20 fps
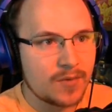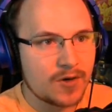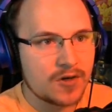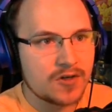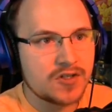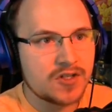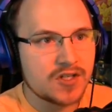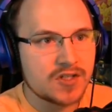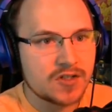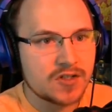of them are
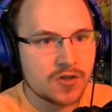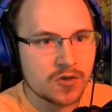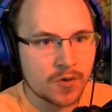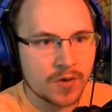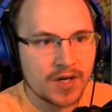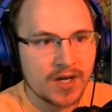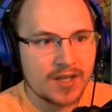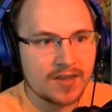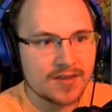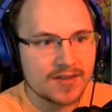just
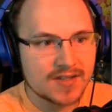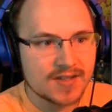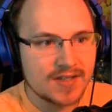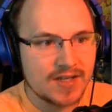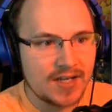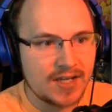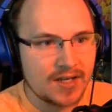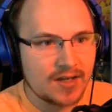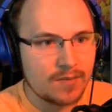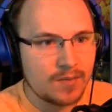joining the
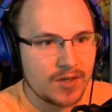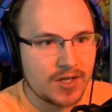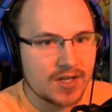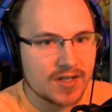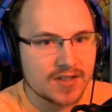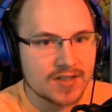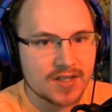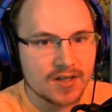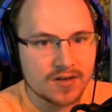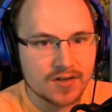scene
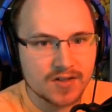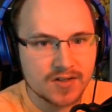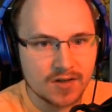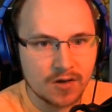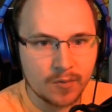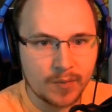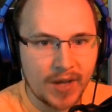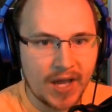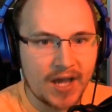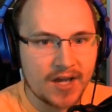because they're
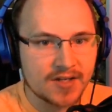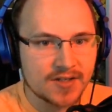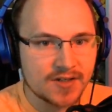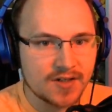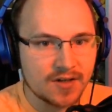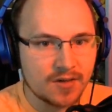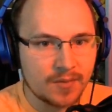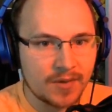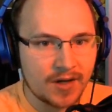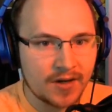so
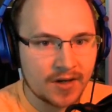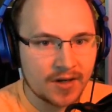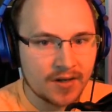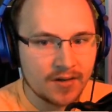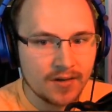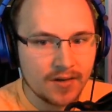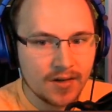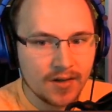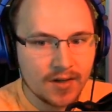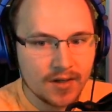passionate about it.